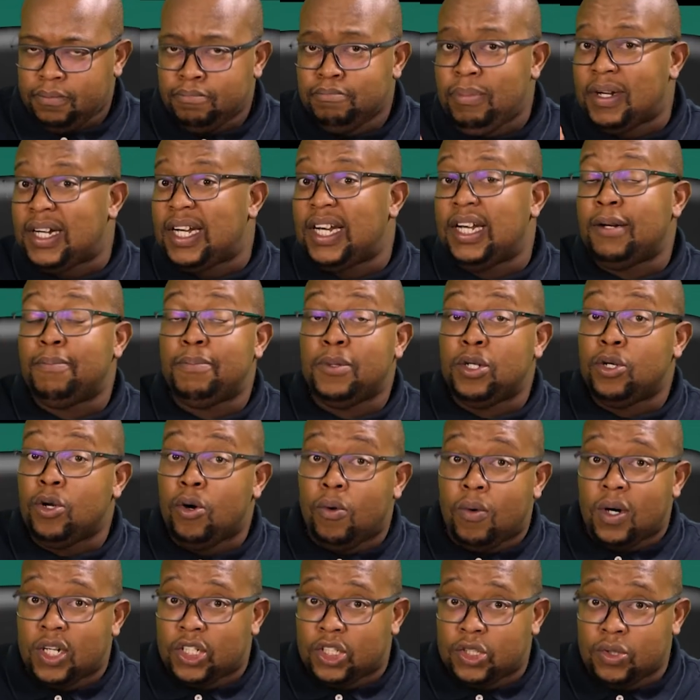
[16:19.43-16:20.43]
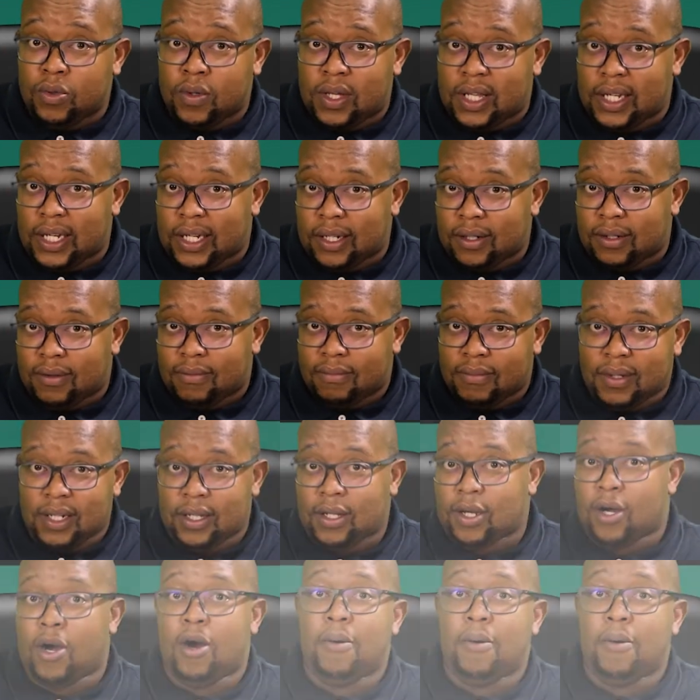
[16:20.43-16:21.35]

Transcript: But let me know what you think in the